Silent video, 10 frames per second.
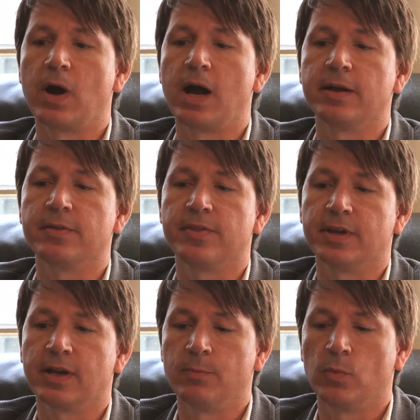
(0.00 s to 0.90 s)
I
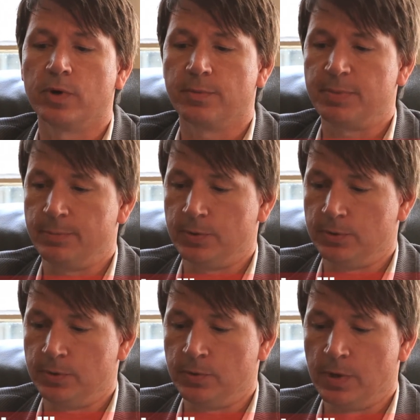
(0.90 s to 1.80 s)
think I'm one of the people
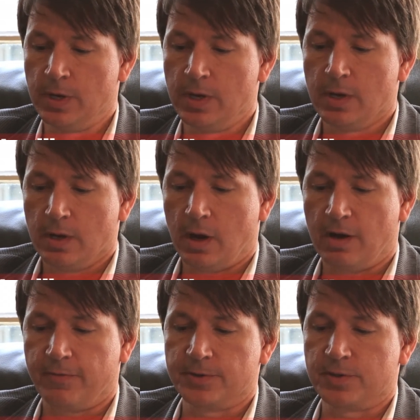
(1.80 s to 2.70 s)
who
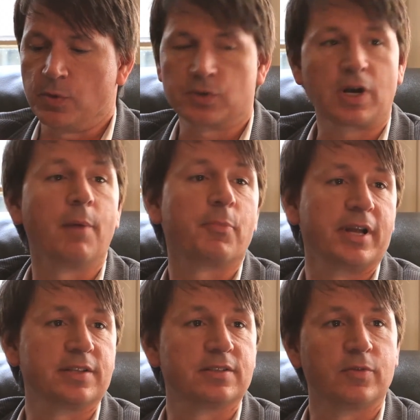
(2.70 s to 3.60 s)
offers the most
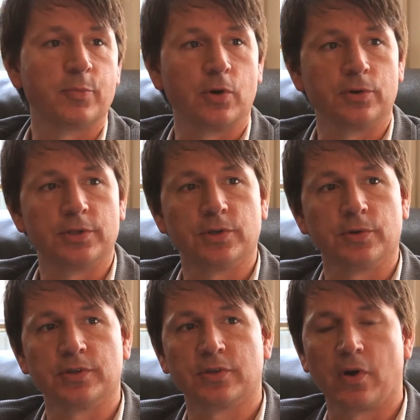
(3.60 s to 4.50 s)
comprehensive approach to
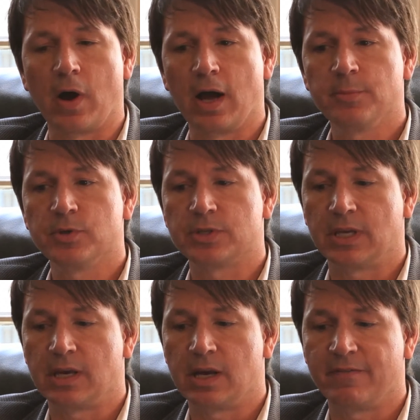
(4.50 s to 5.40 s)
it. So I'm
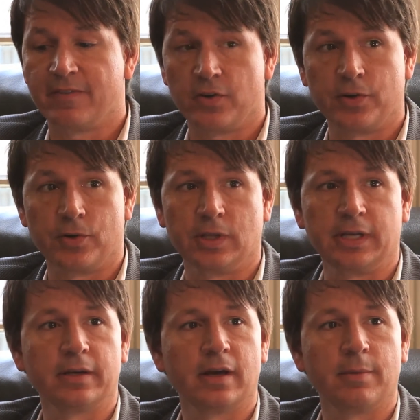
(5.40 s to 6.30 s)
usually on very
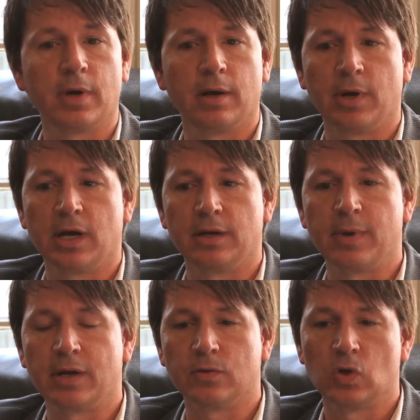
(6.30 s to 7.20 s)
early. I'm on
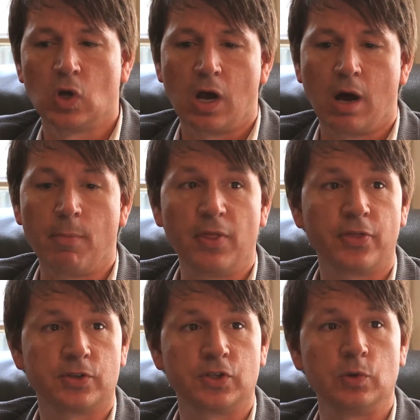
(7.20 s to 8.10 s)
about a month
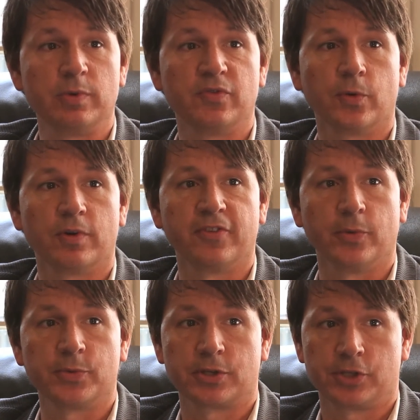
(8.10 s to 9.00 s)
or two before a
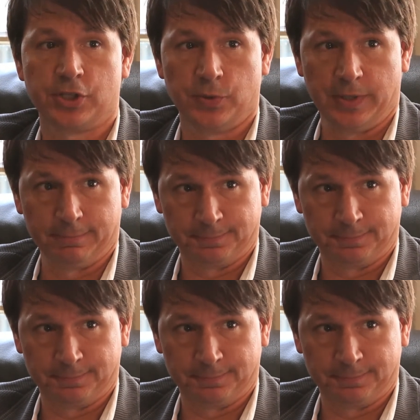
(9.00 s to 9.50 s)
film starts shooting.